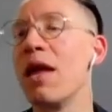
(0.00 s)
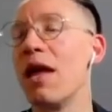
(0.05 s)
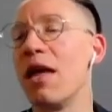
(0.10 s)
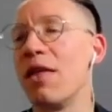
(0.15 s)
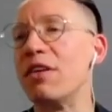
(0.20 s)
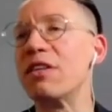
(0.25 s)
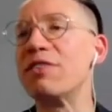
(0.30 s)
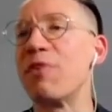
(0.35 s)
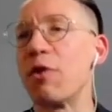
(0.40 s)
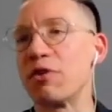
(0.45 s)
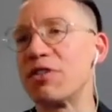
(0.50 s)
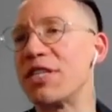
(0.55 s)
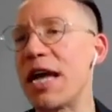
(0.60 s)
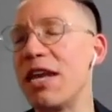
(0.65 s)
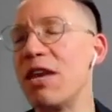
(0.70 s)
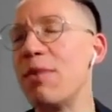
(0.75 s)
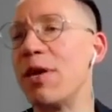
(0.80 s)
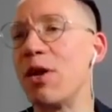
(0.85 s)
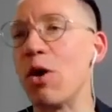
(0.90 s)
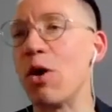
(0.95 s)
These folks tend
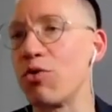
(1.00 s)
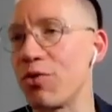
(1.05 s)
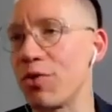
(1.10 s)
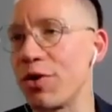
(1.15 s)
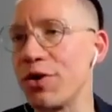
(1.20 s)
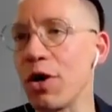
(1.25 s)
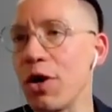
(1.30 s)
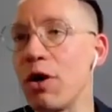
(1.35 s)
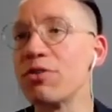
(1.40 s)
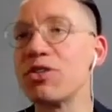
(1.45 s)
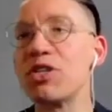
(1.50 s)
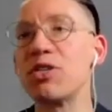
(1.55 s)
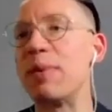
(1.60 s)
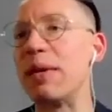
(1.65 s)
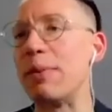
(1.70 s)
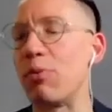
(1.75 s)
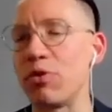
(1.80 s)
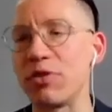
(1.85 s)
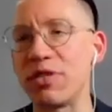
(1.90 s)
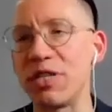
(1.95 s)
to be older adults,
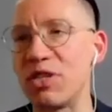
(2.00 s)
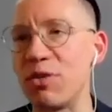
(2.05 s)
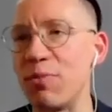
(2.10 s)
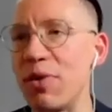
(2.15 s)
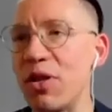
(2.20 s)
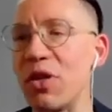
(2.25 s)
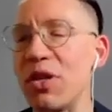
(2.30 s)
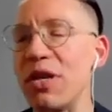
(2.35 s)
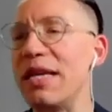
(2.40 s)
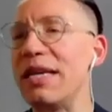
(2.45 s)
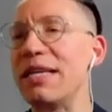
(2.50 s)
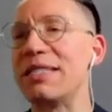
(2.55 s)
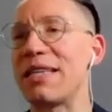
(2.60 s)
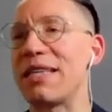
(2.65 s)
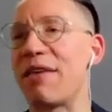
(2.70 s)
people with disabilities,